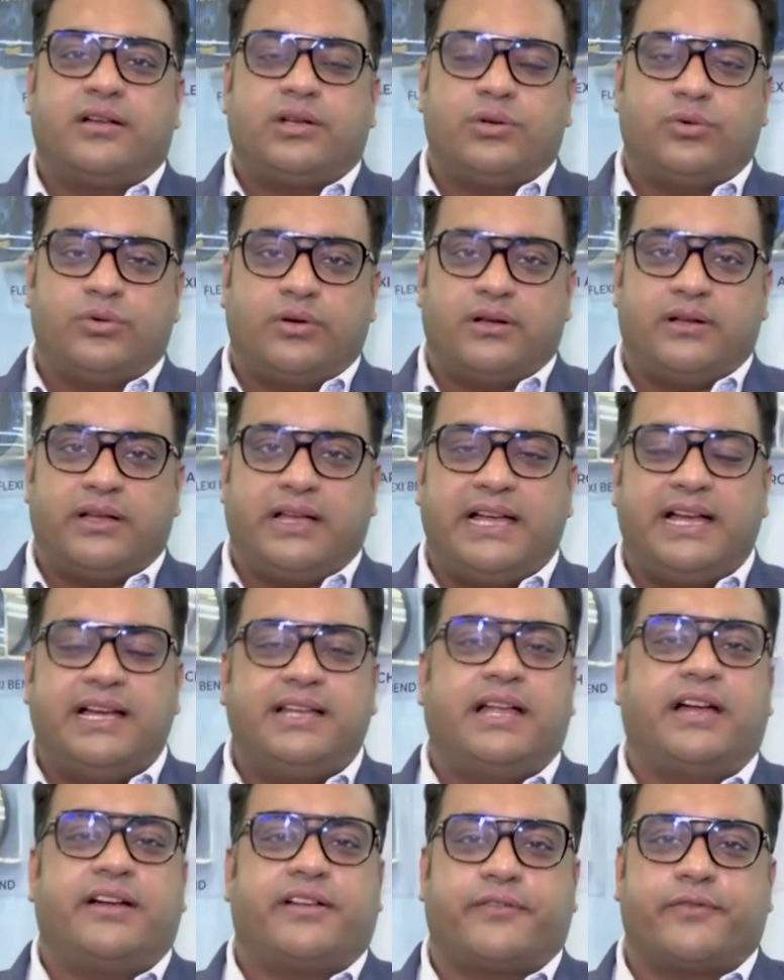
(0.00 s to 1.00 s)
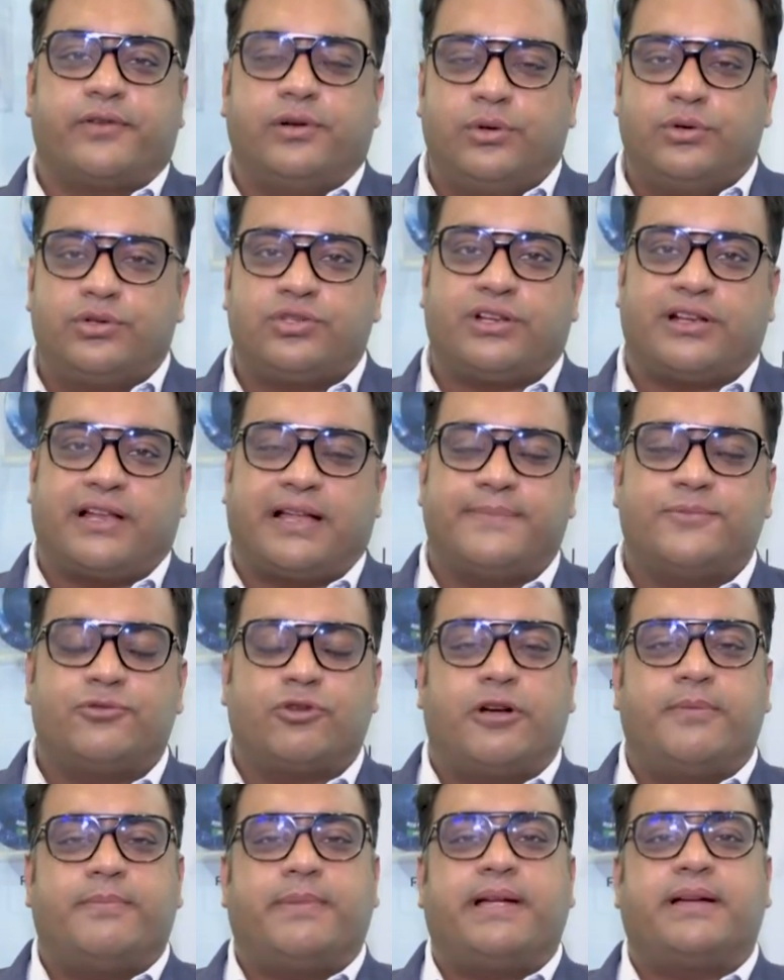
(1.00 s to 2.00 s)
to aid that revolution, I'm
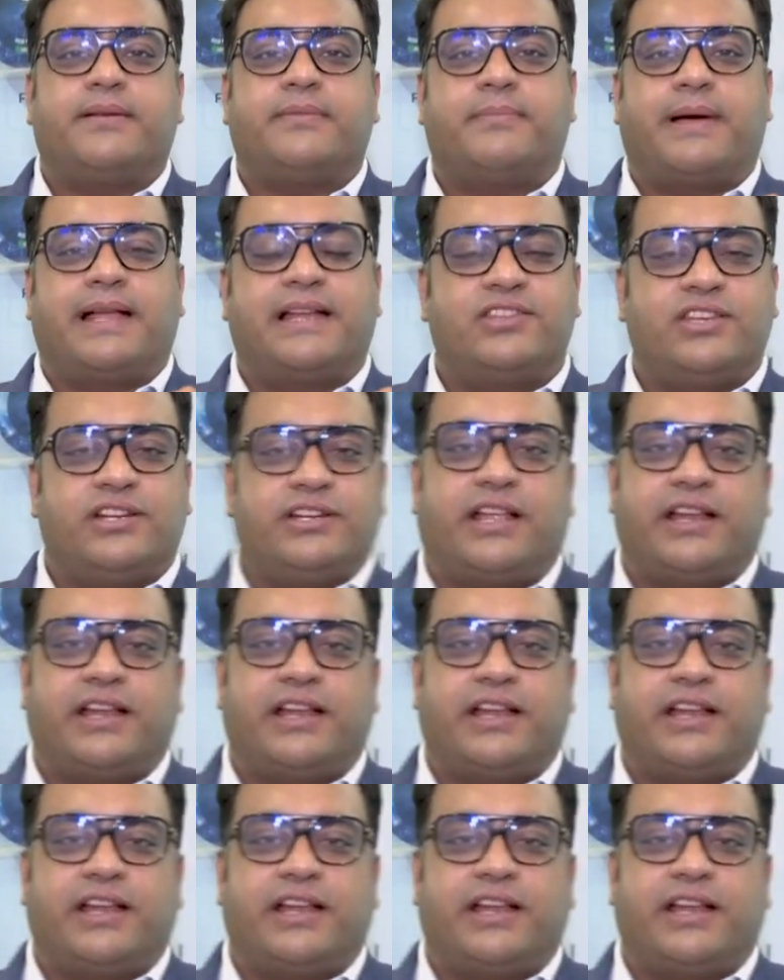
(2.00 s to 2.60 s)
joined by a managing